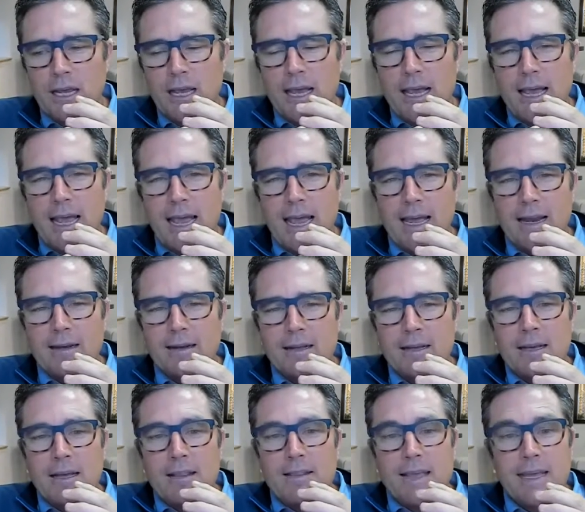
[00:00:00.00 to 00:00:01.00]
and
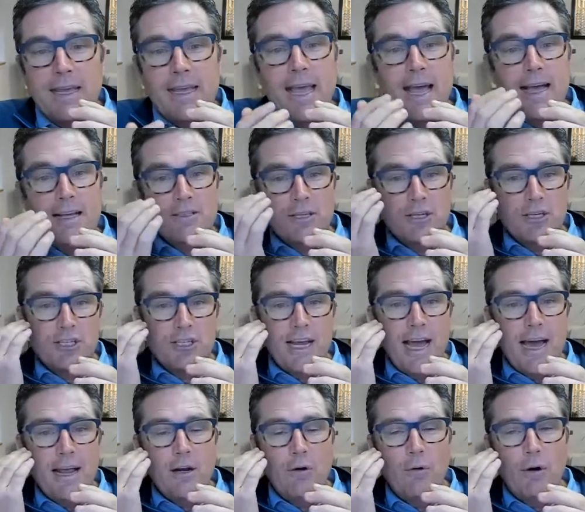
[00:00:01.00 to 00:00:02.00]
they cast a
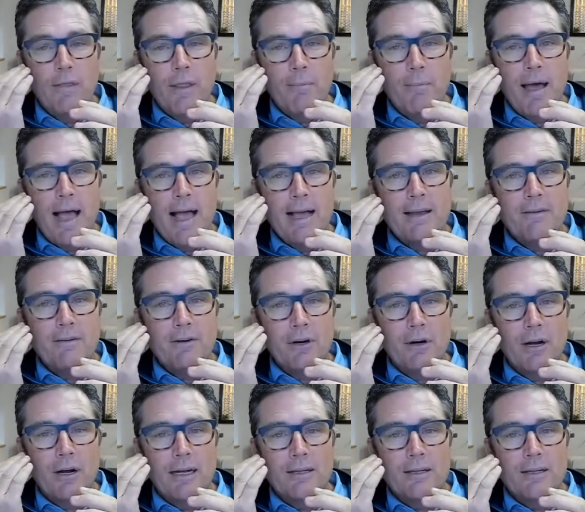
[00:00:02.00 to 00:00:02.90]
shadow on the back of your eye.